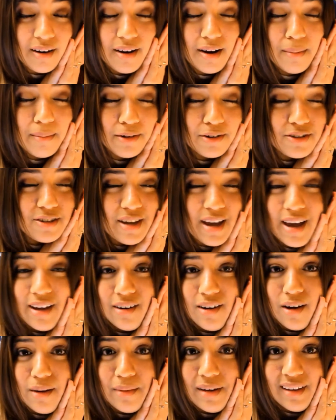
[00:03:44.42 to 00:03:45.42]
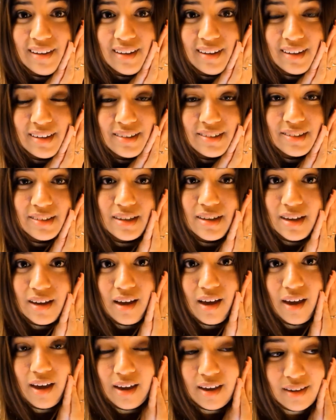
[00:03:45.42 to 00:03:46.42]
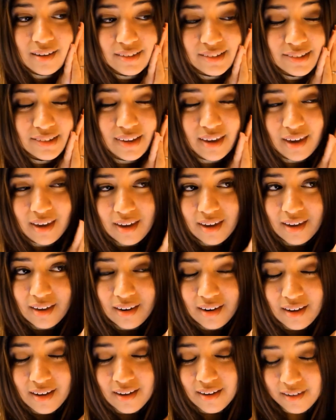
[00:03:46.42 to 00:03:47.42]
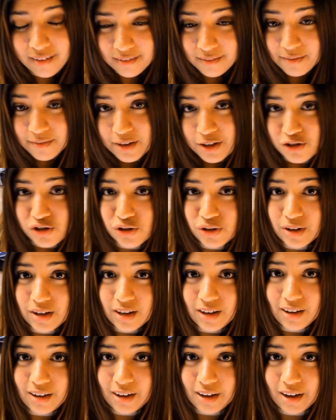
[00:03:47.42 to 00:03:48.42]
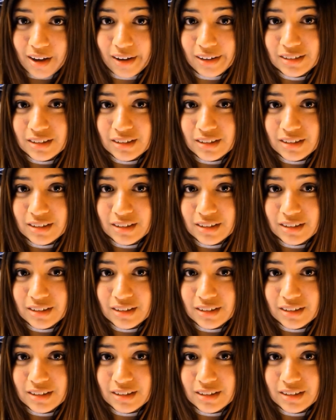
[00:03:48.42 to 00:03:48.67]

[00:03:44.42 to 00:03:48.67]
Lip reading: Number 10 on my list is KIDD featuring